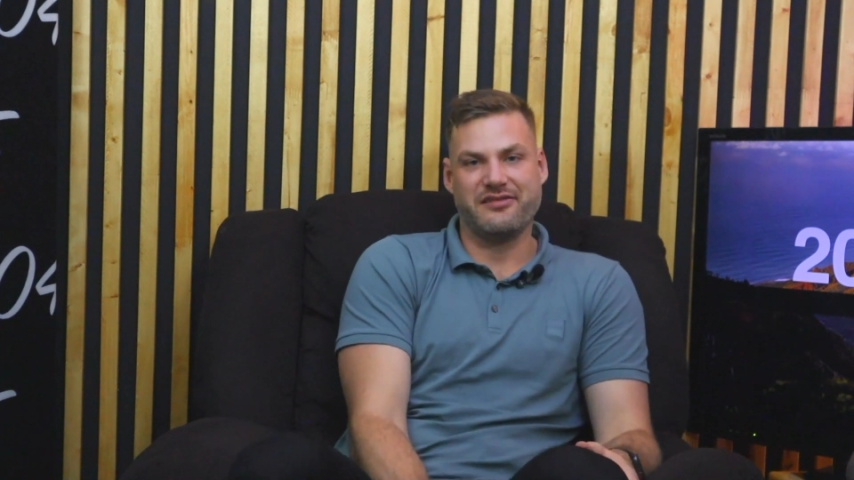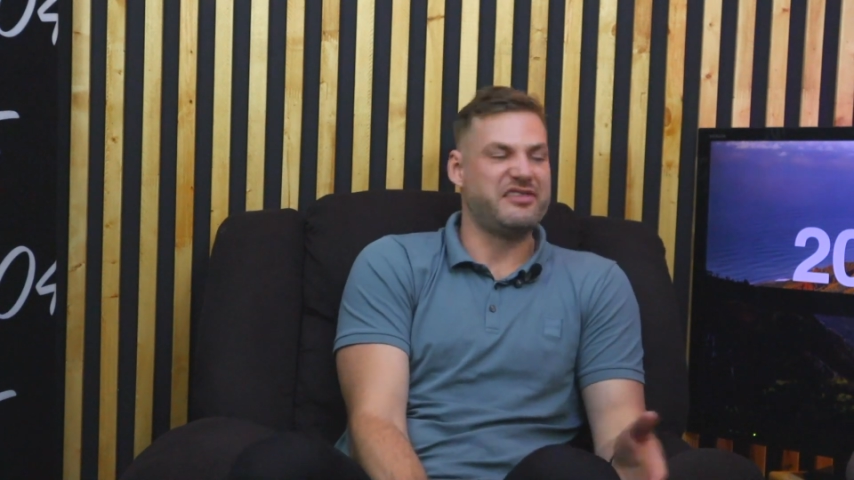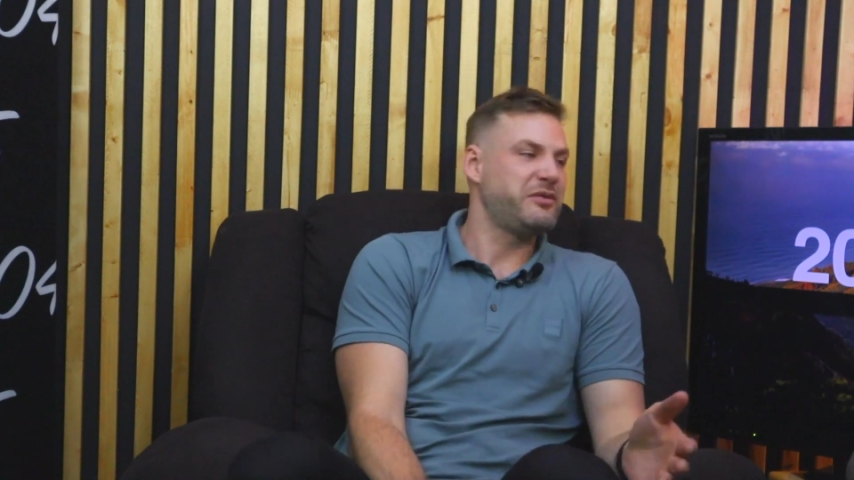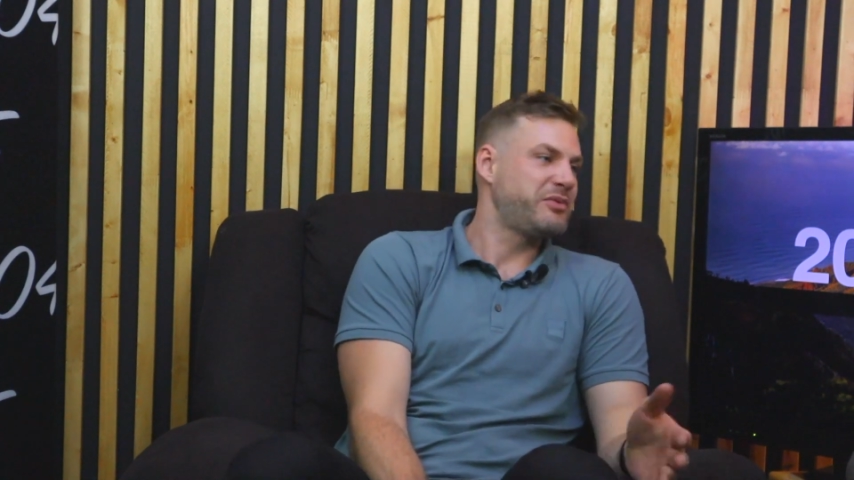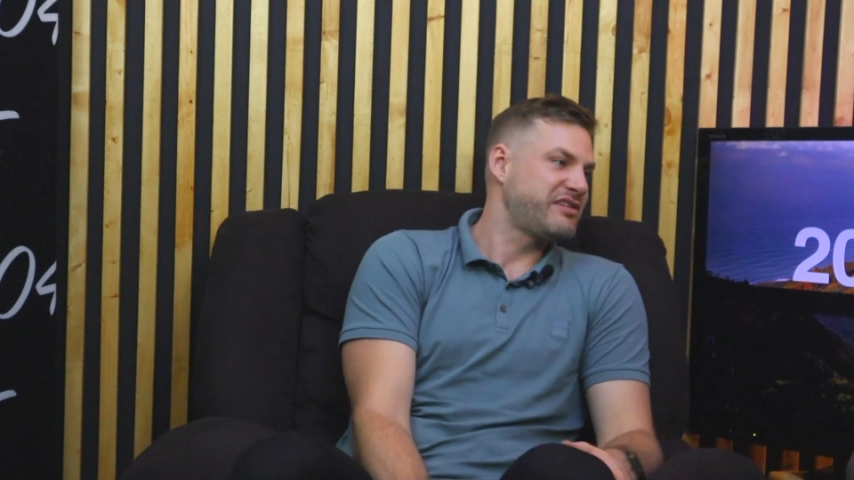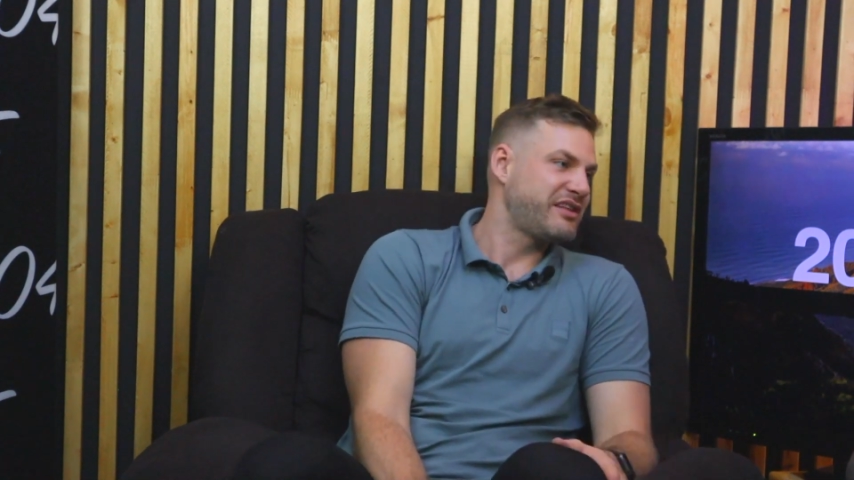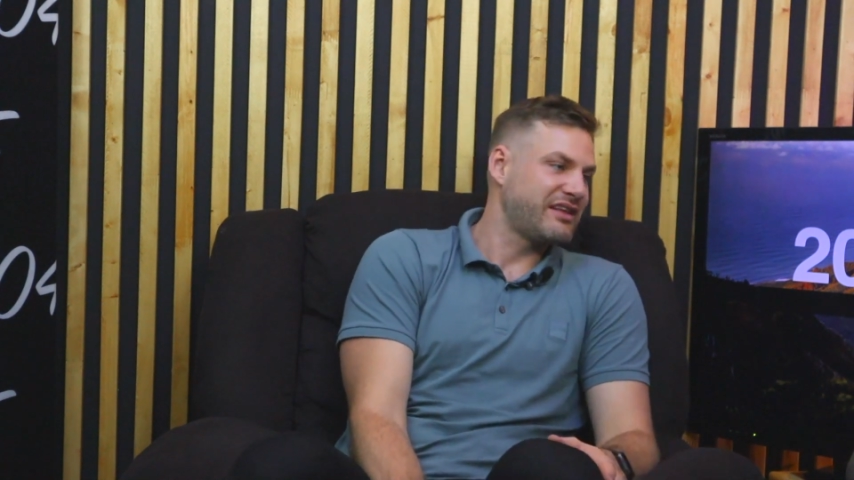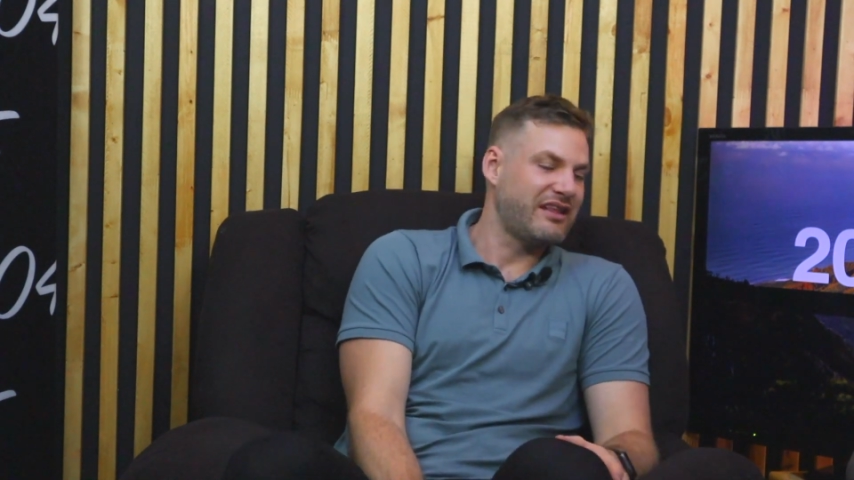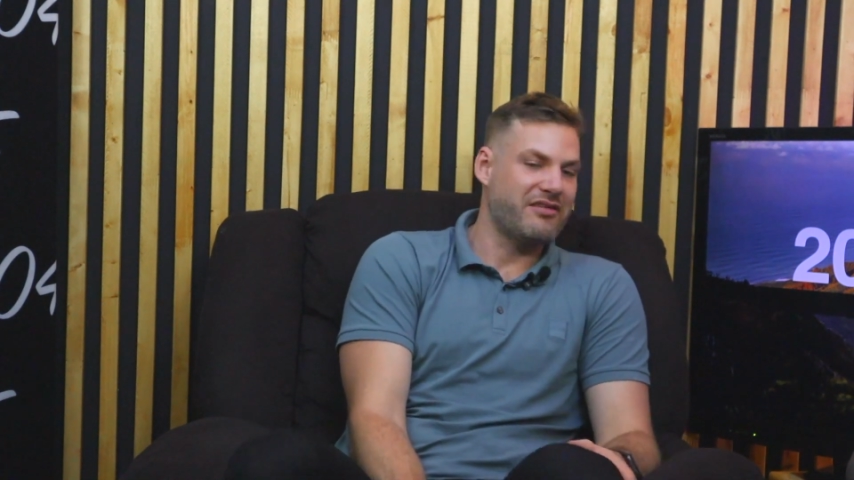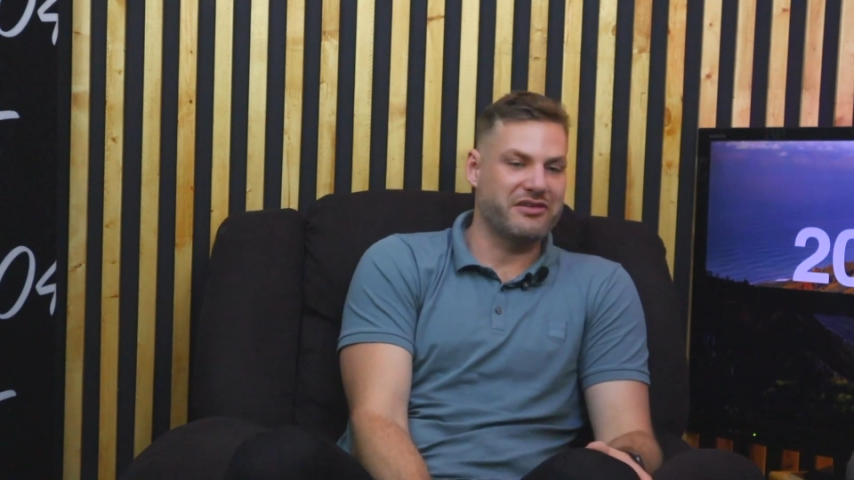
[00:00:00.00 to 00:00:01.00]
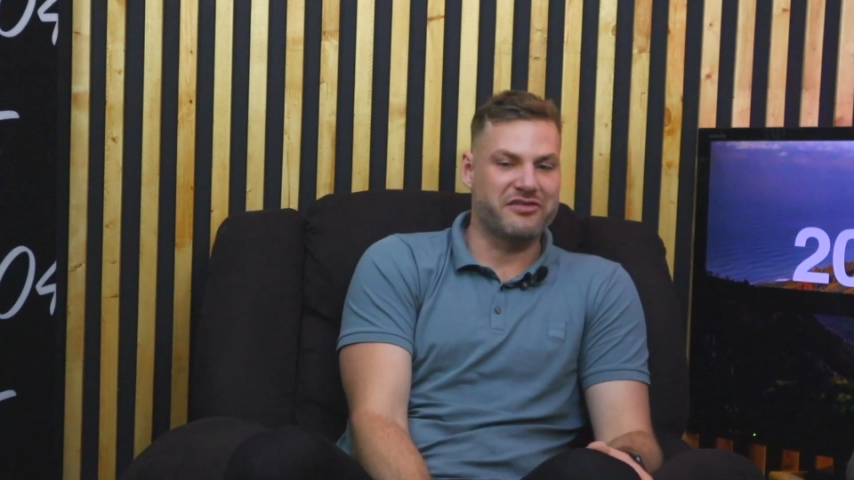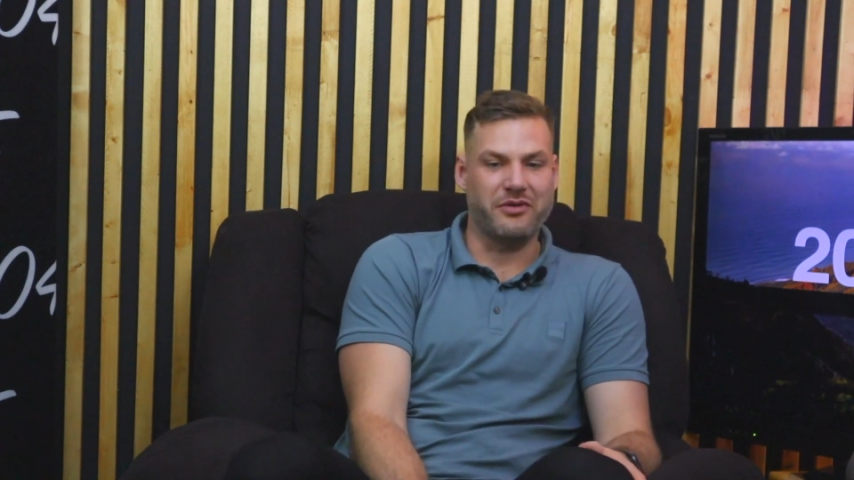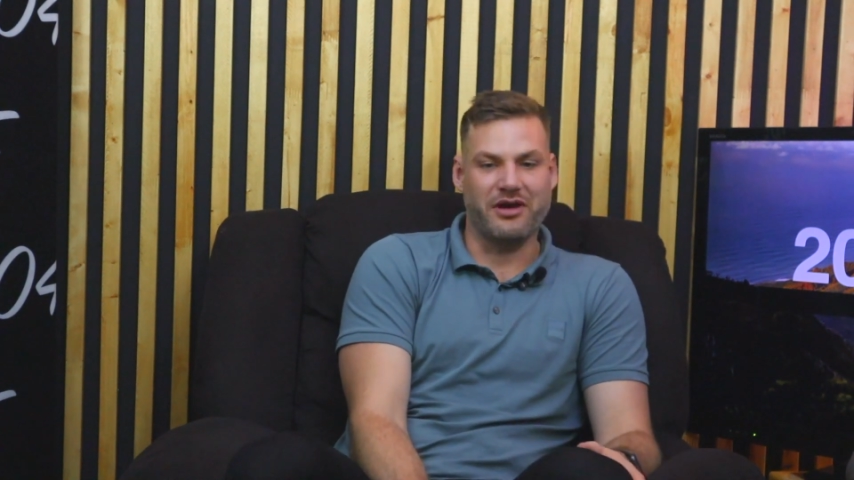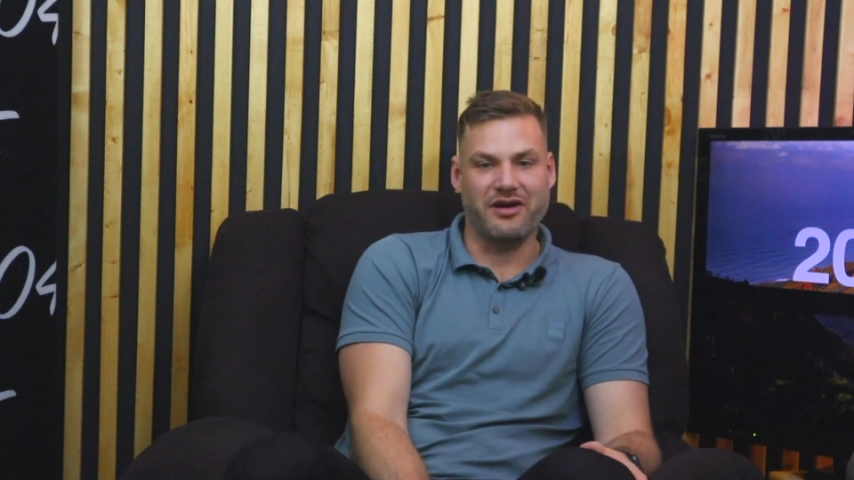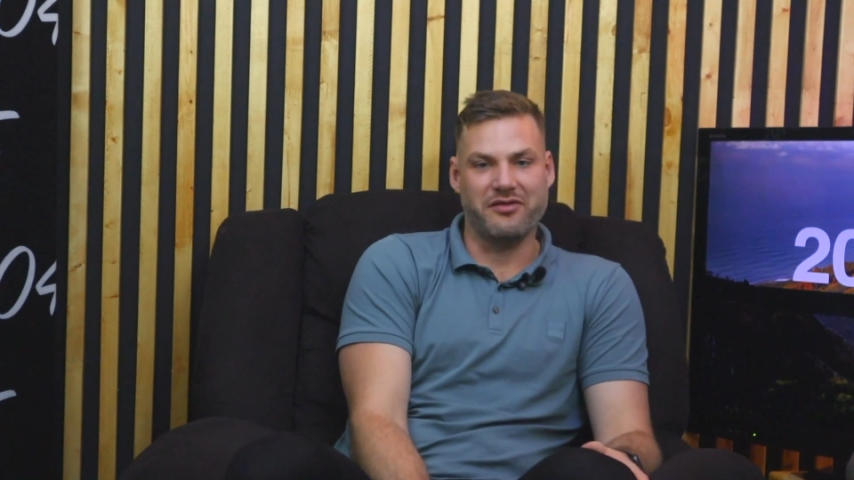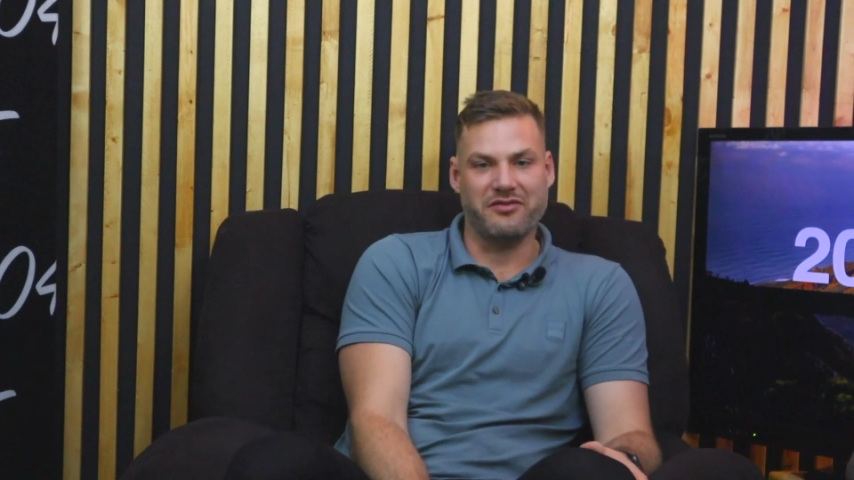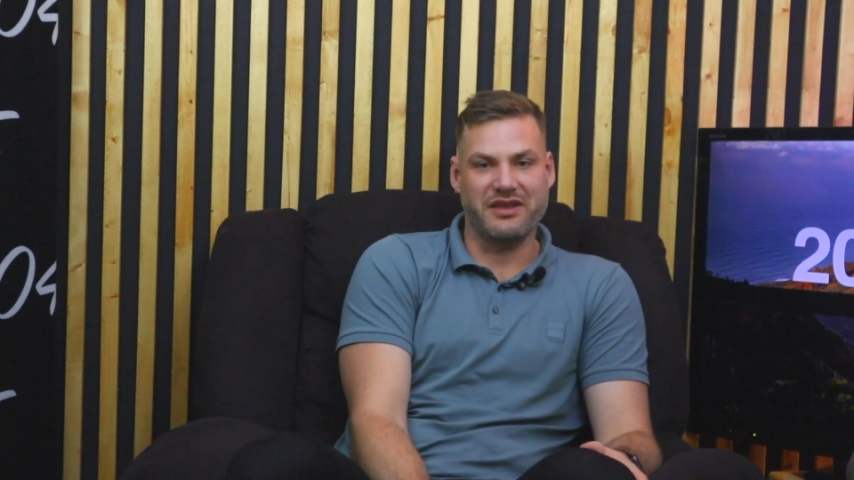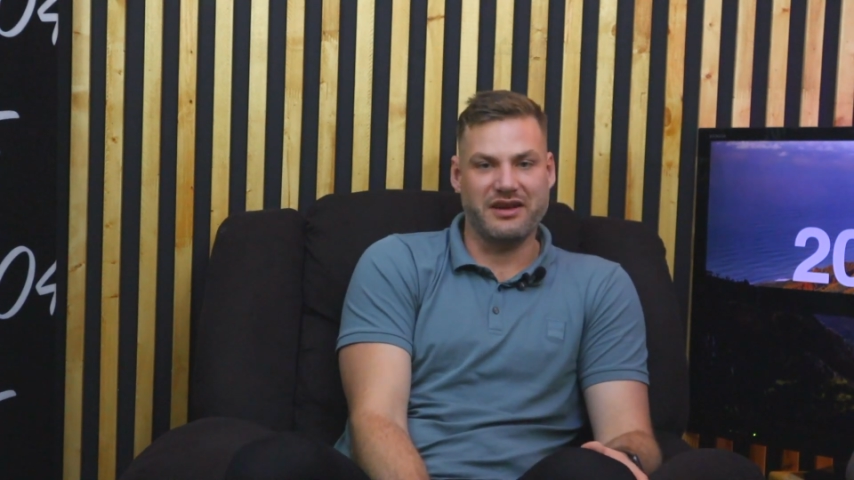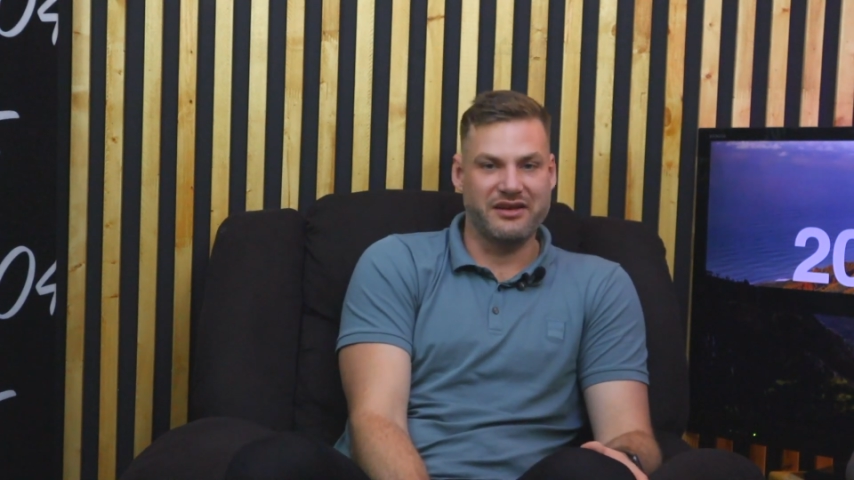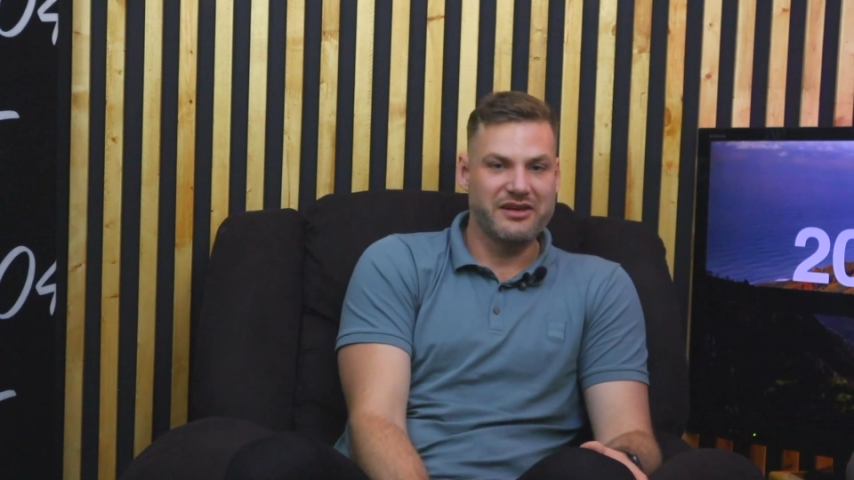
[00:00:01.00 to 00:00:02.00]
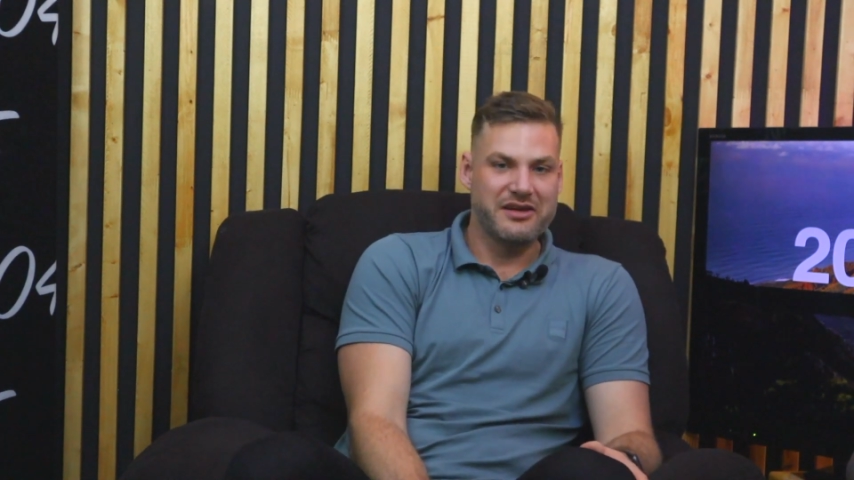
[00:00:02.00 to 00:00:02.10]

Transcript: sleep until like 11 or 12, and then